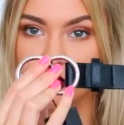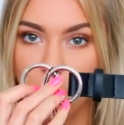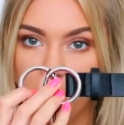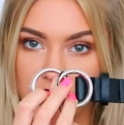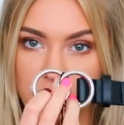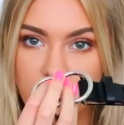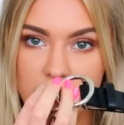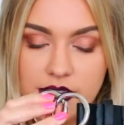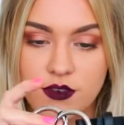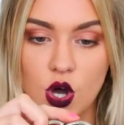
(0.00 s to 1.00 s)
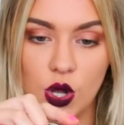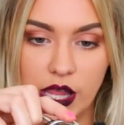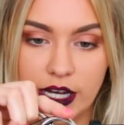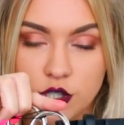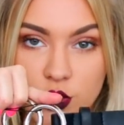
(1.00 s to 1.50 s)
the one that you've got
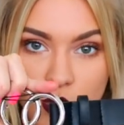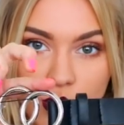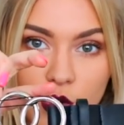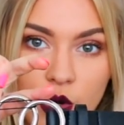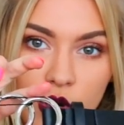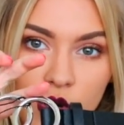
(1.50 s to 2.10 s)
like two